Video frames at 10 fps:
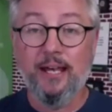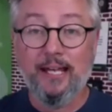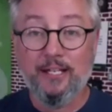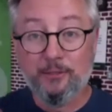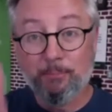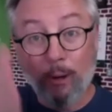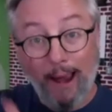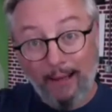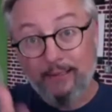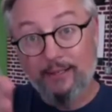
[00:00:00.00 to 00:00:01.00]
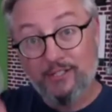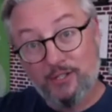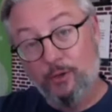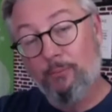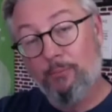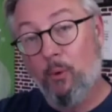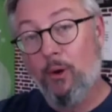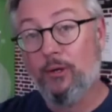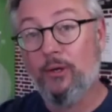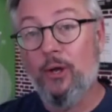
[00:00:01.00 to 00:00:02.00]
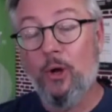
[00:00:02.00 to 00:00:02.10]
he's practiced to a point